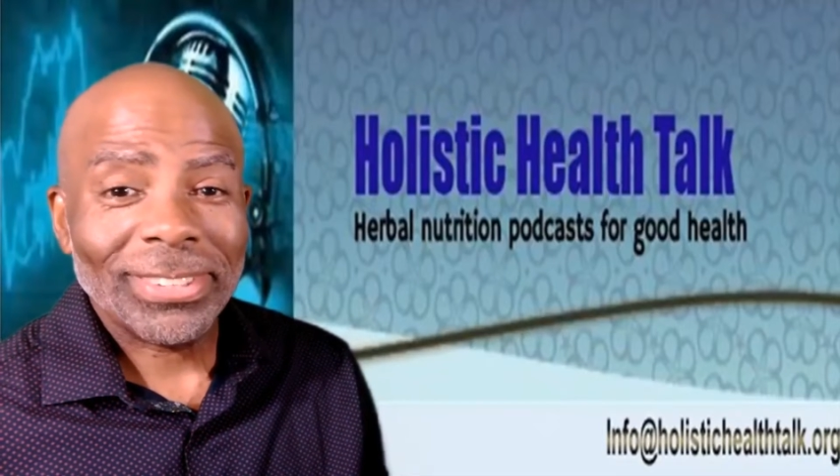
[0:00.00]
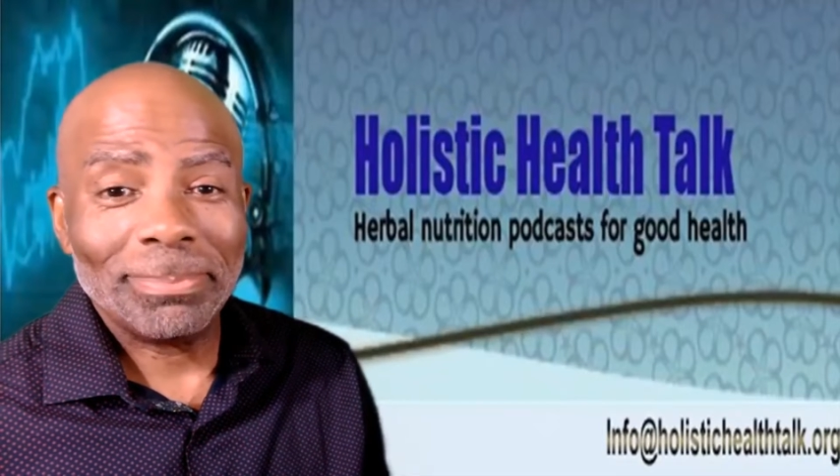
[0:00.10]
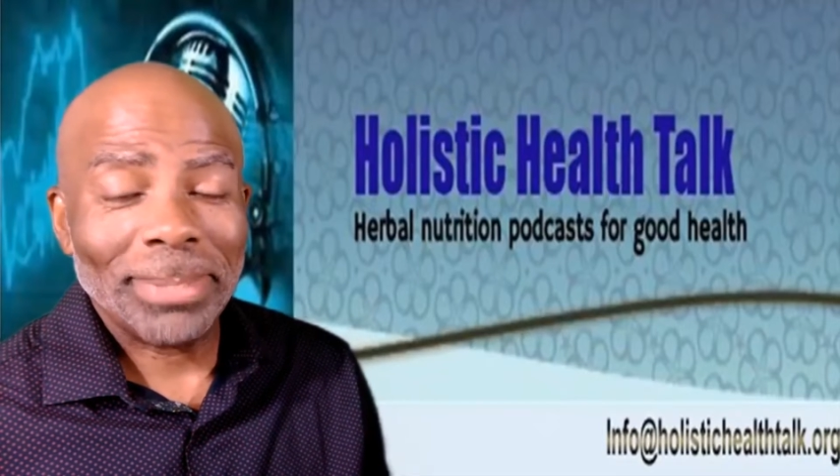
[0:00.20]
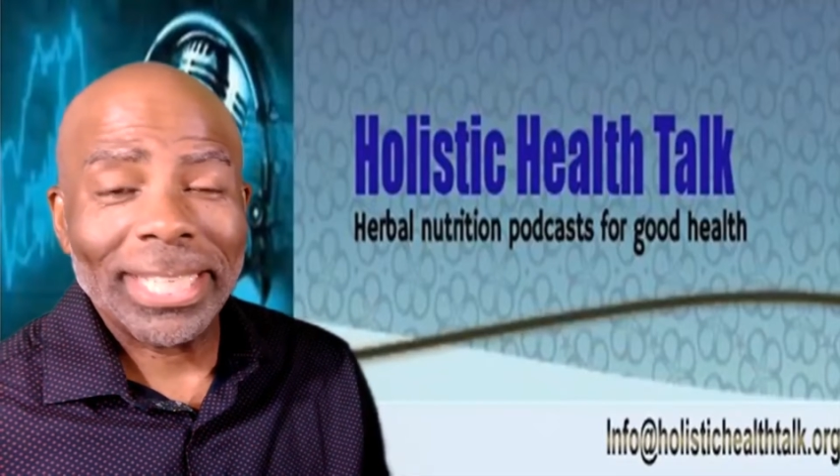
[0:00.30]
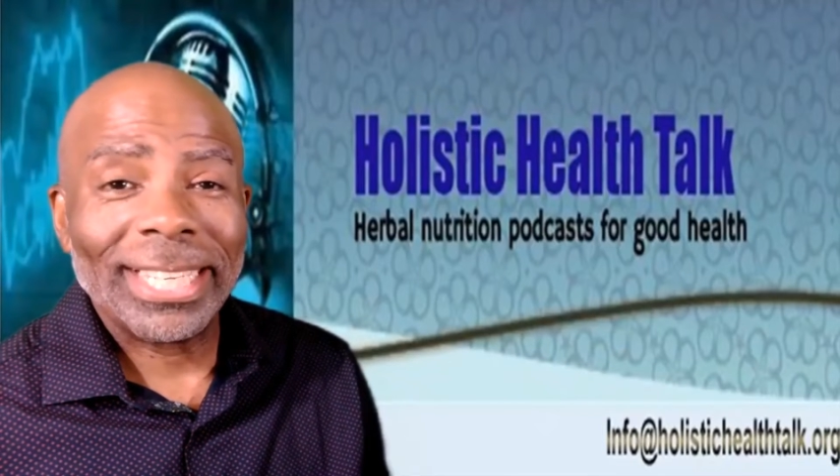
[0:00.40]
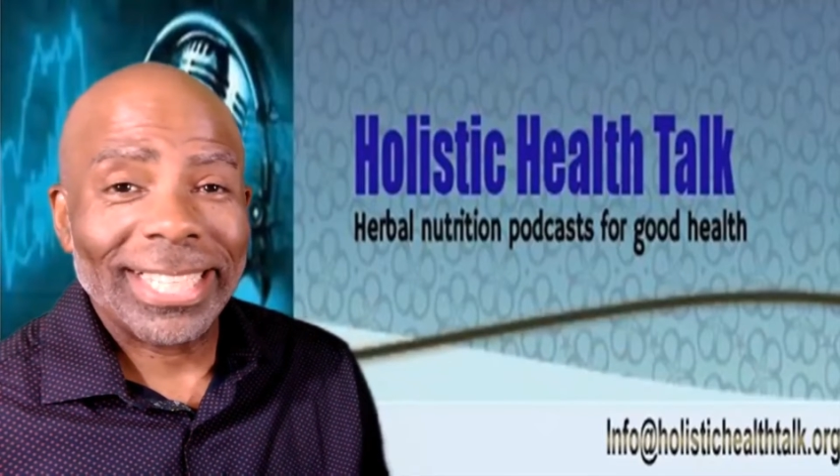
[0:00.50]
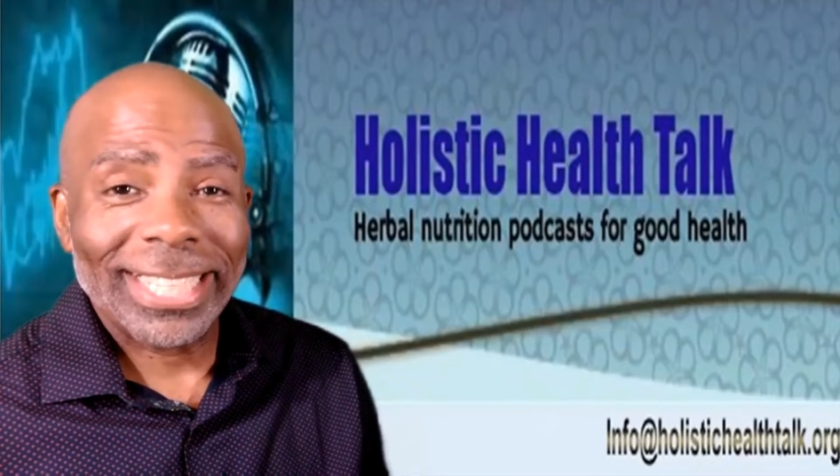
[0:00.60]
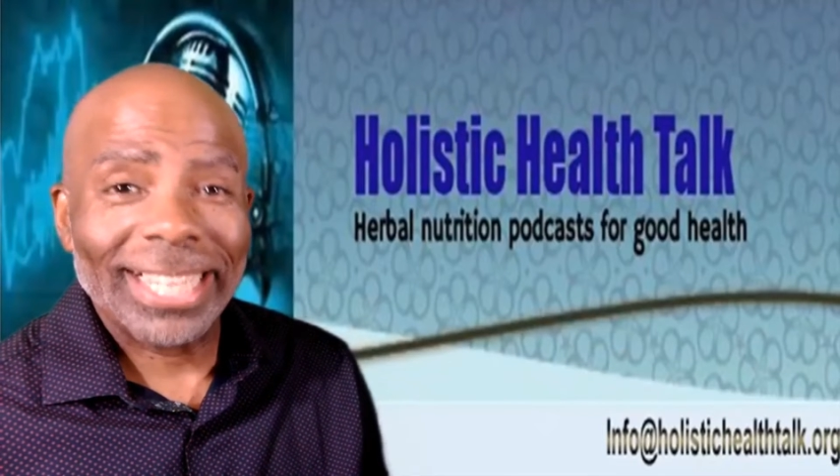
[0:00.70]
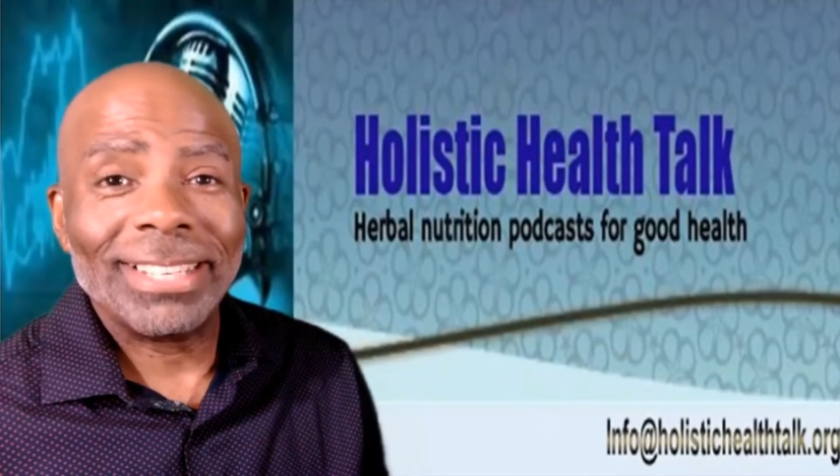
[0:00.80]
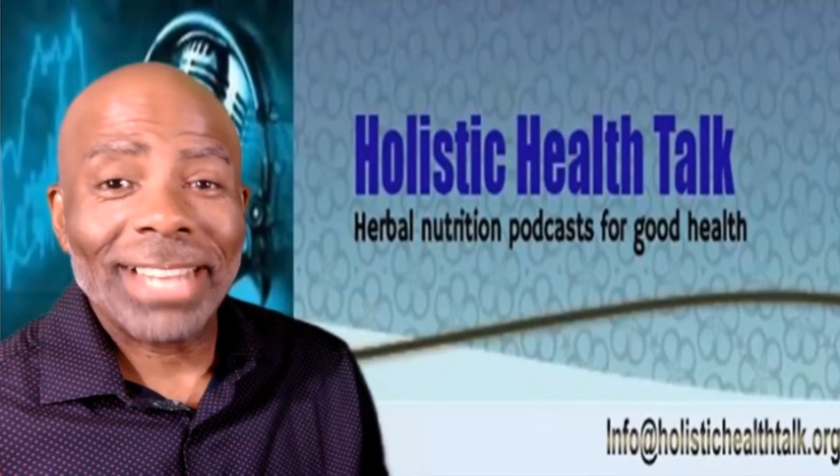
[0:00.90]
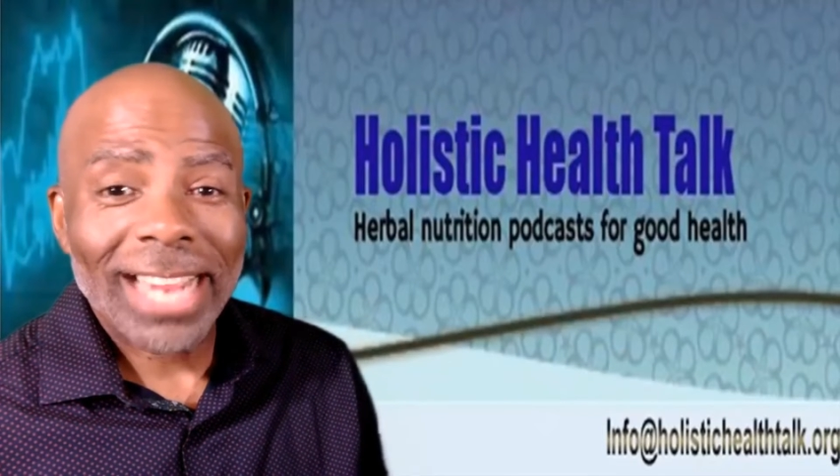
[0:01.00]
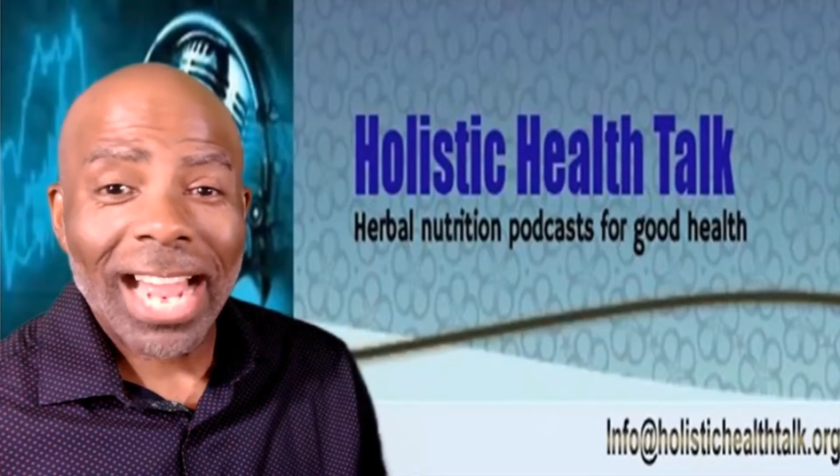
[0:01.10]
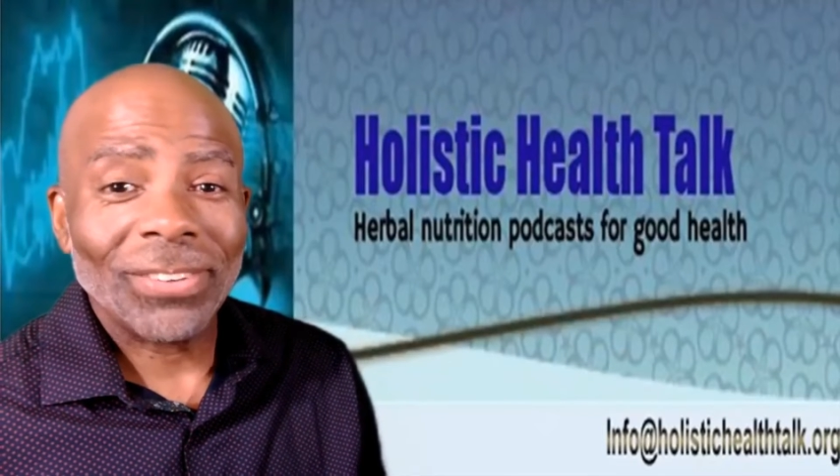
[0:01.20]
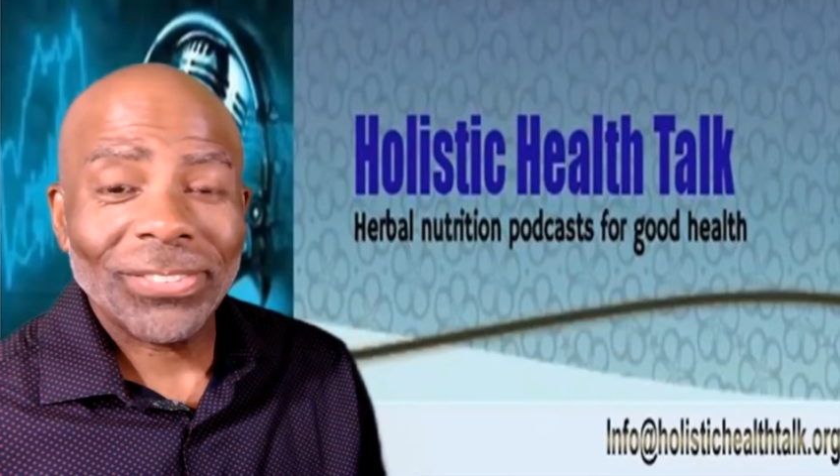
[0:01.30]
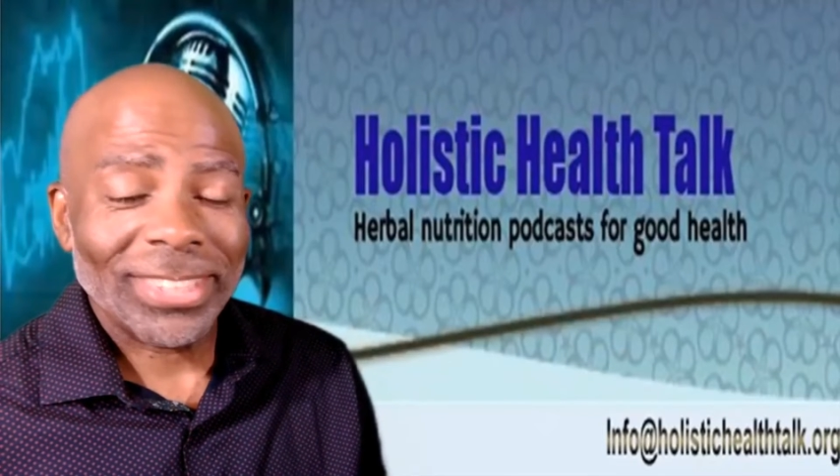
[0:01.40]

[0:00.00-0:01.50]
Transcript: and being in the house,